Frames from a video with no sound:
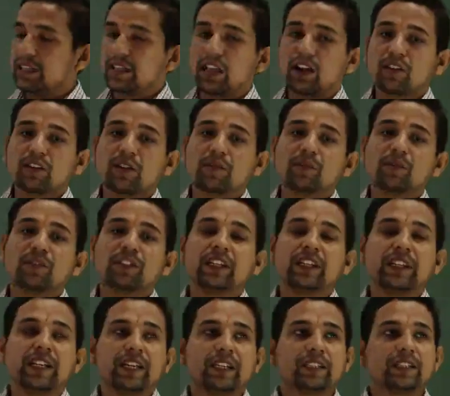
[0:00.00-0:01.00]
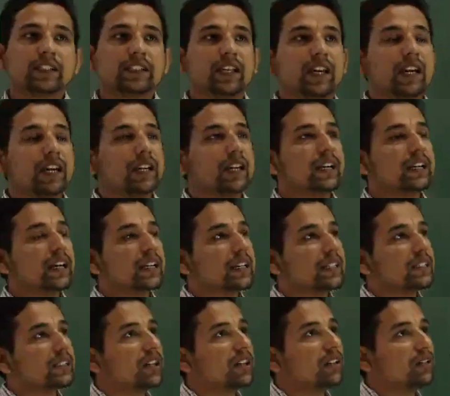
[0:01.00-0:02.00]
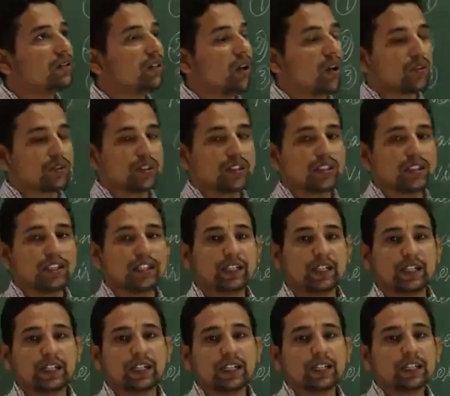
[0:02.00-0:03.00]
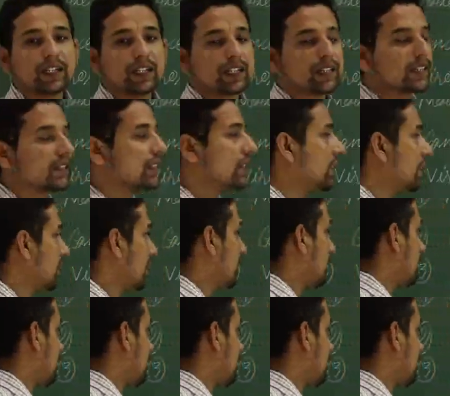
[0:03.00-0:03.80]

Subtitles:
Now come to the next area, that is the toxicity testing.